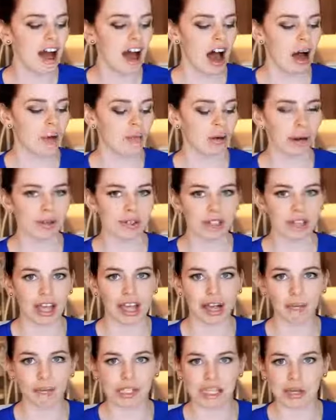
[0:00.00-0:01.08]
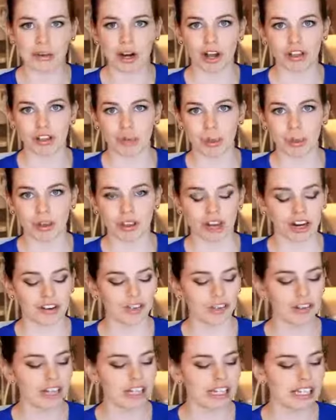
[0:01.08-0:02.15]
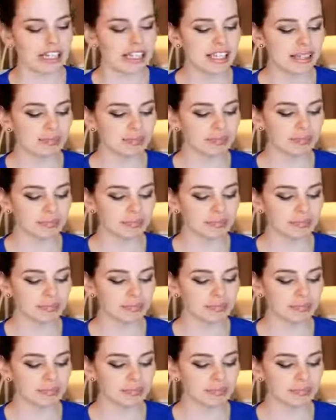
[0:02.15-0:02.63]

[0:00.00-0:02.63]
when I was looking up to see what other people thought of their teas.